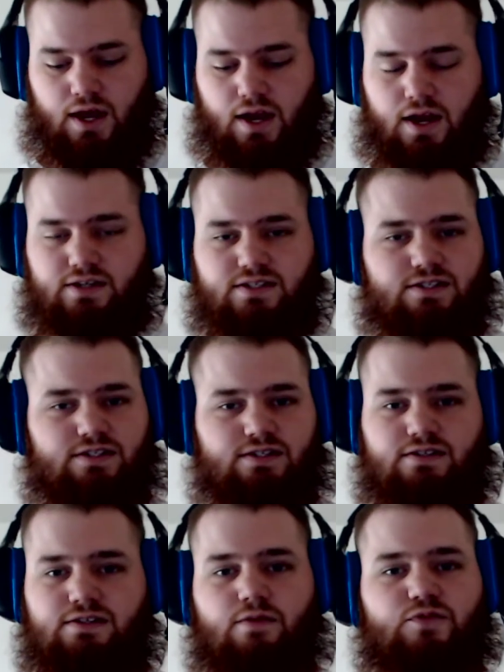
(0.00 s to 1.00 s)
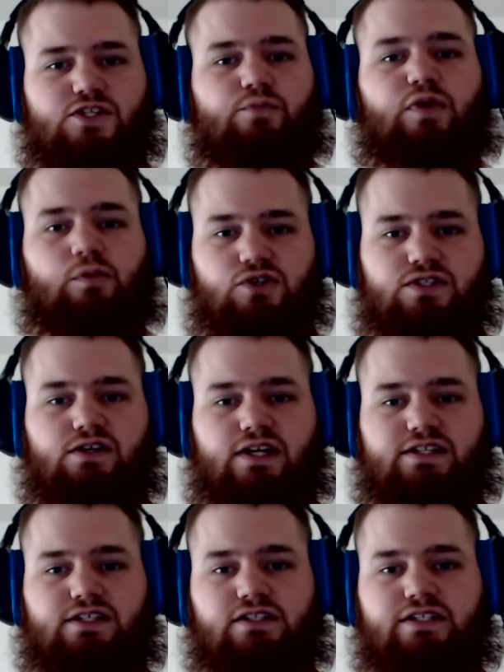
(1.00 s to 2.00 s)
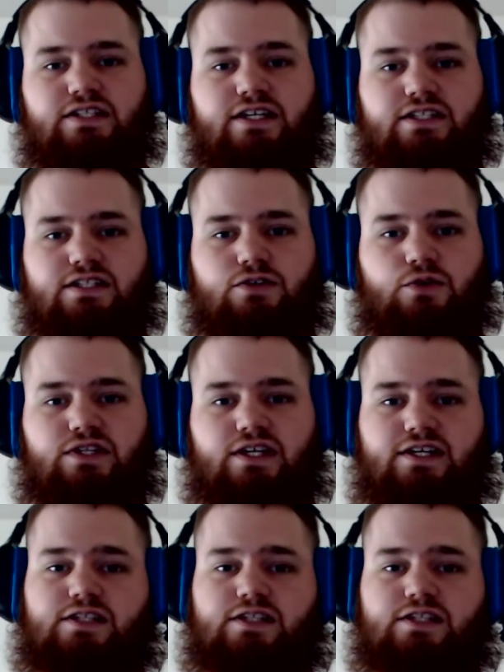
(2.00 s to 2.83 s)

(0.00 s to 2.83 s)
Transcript: some people still like to cling to it that it's